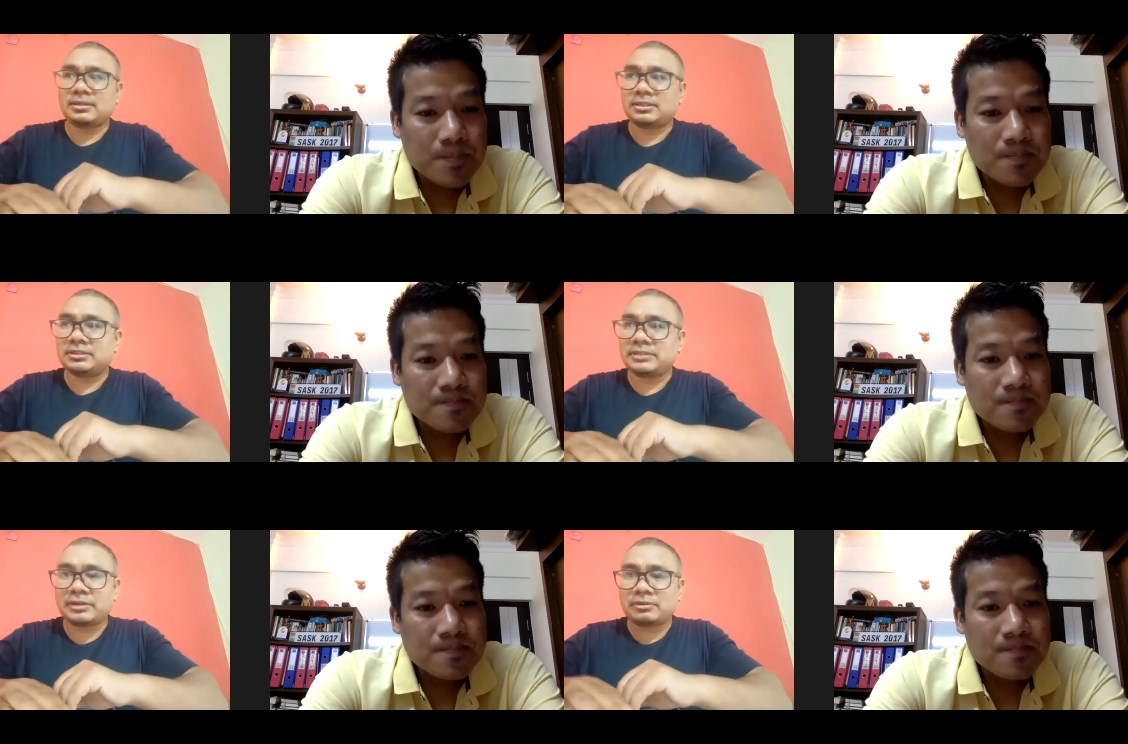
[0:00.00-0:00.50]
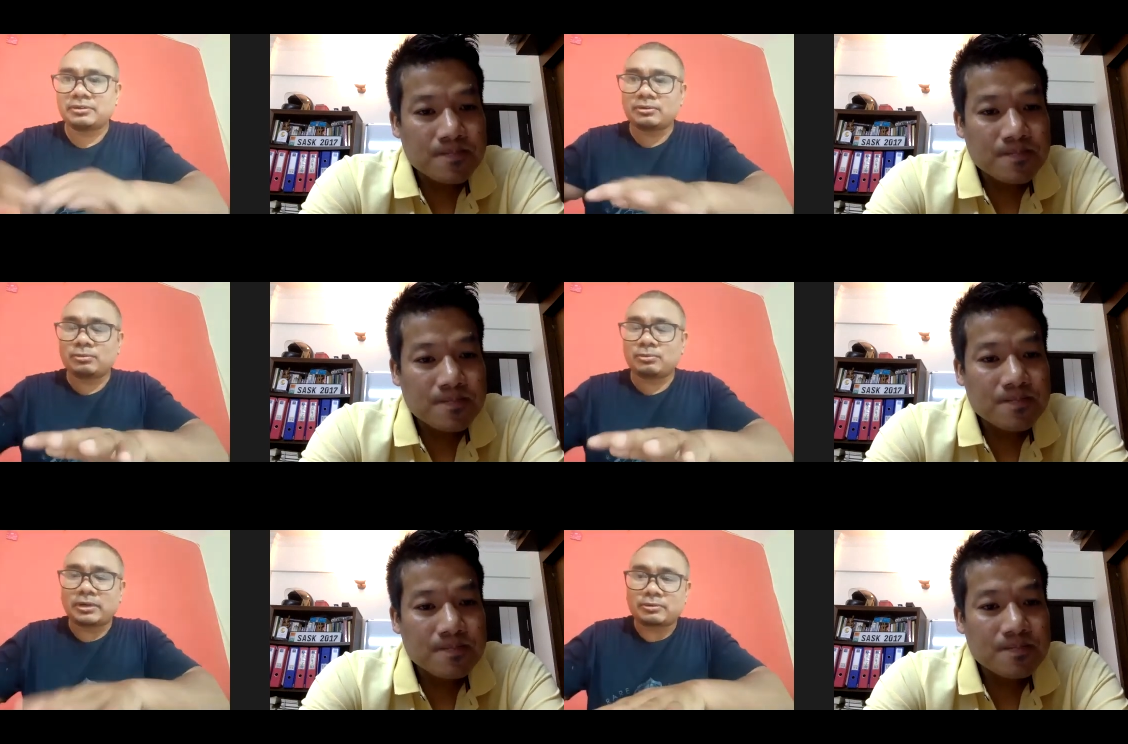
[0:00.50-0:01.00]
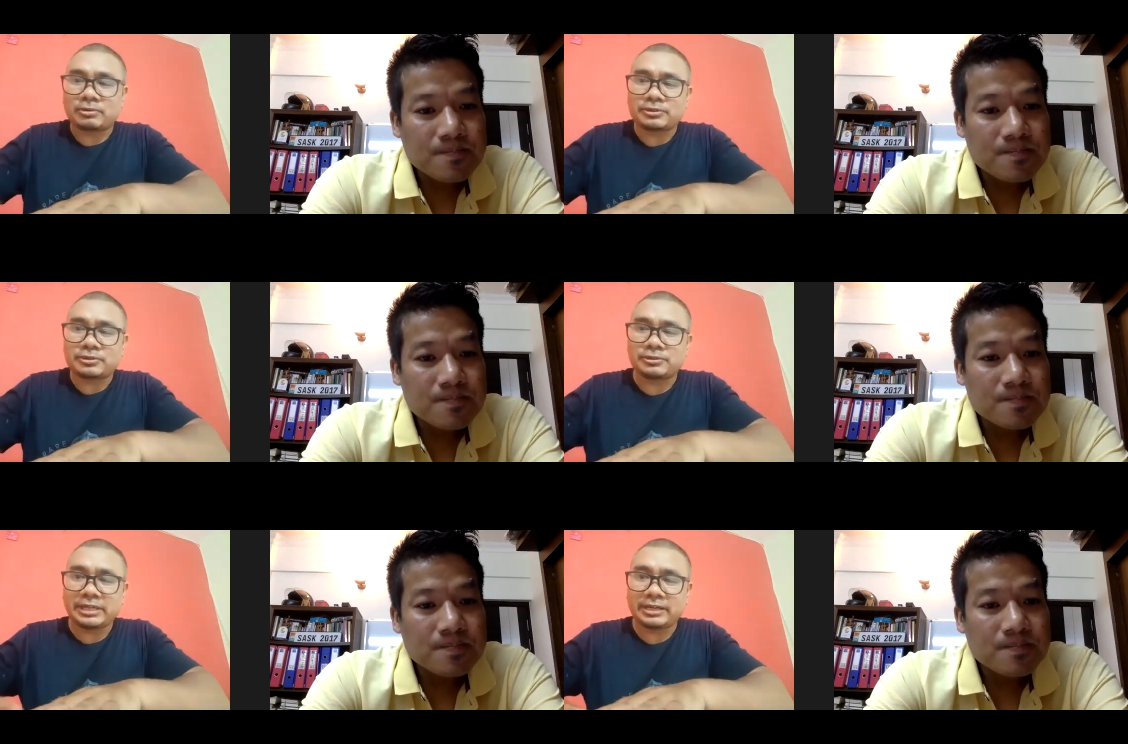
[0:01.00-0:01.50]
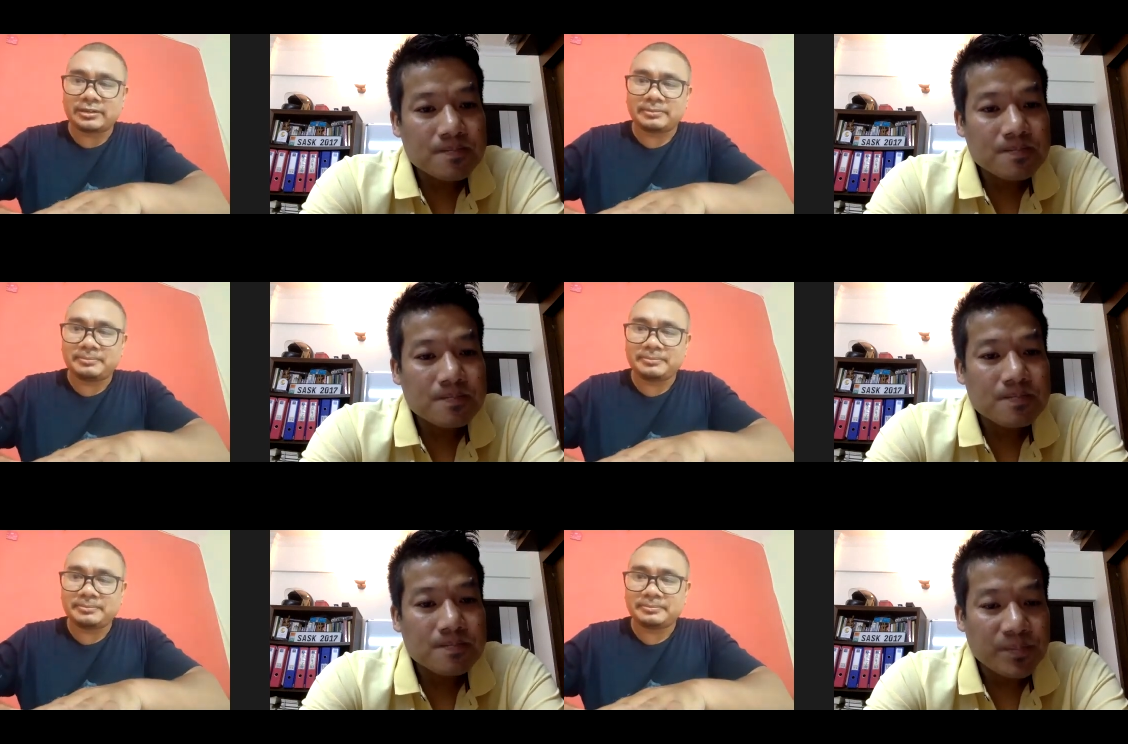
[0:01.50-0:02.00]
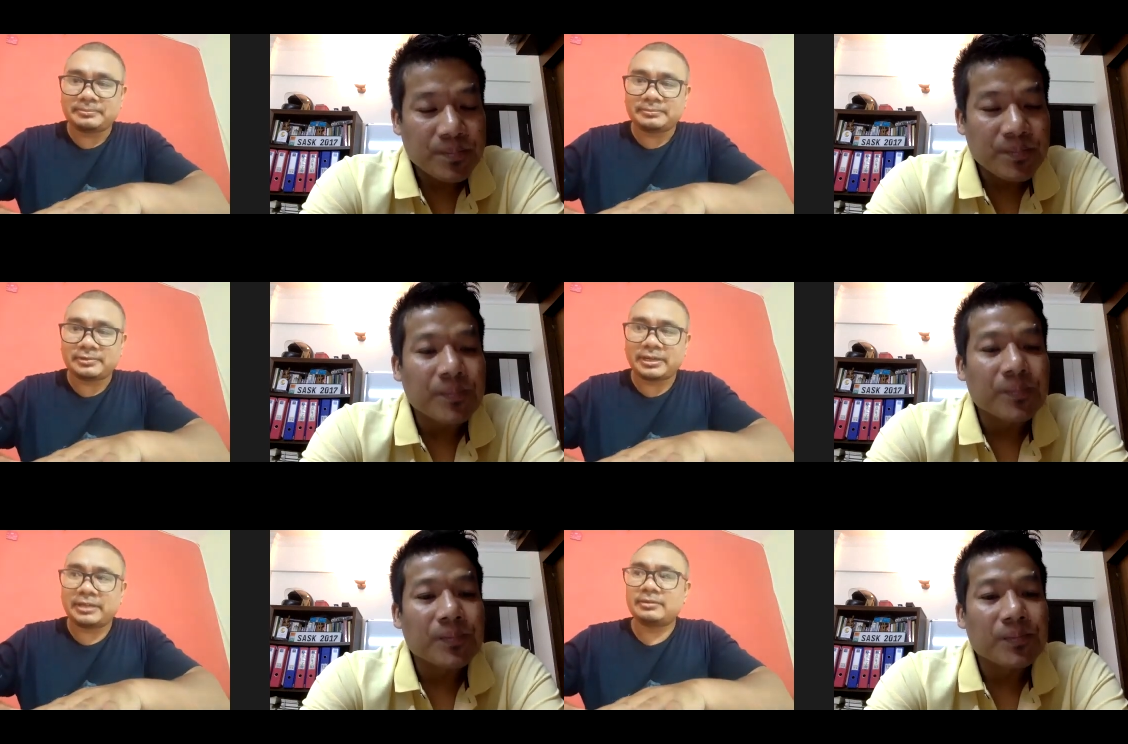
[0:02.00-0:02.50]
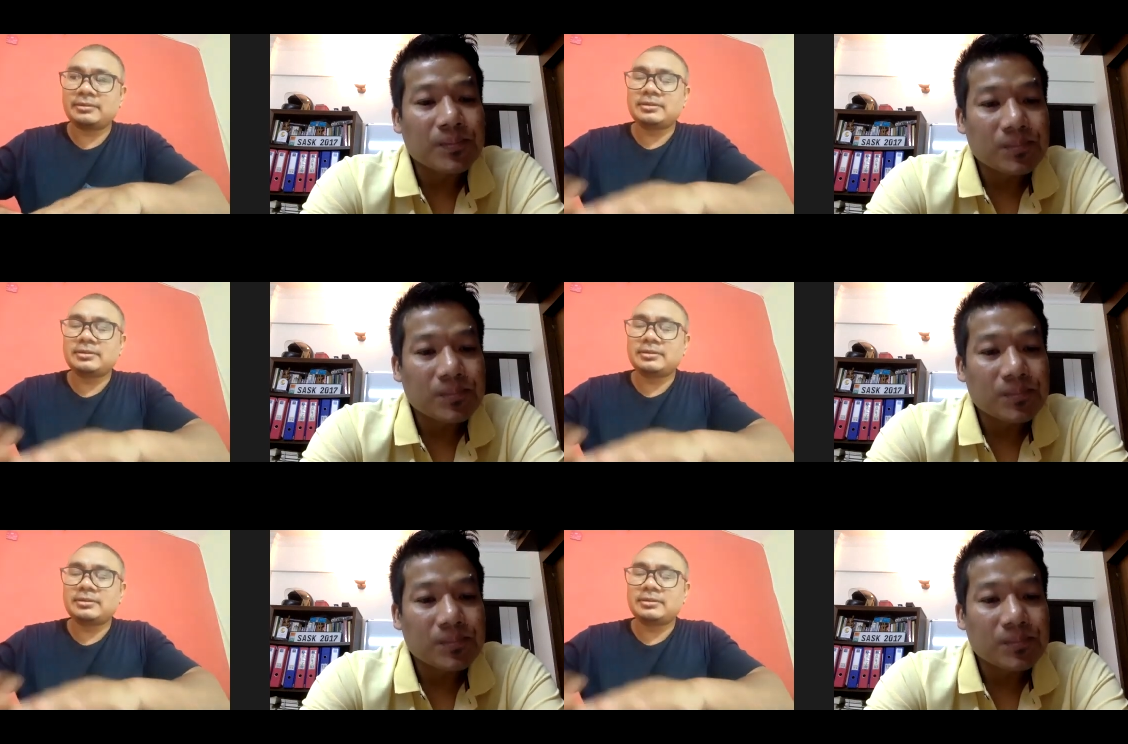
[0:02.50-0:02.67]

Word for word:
Speaker 1: uh, they don't know what course to take up, right?